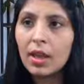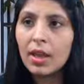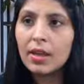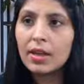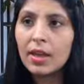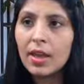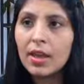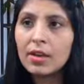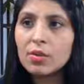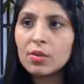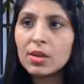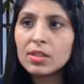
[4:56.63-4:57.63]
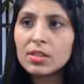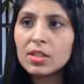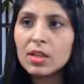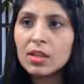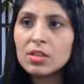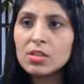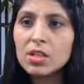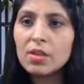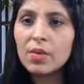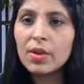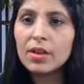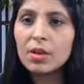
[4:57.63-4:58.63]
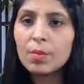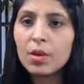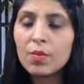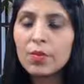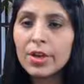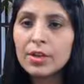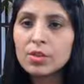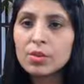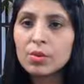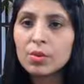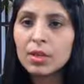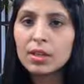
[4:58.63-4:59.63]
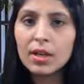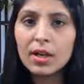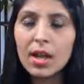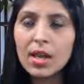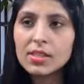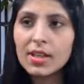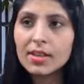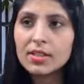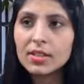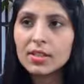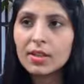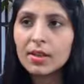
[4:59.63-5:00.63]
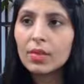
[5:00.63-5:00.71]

and here you can see in D variable we are storing the class ID,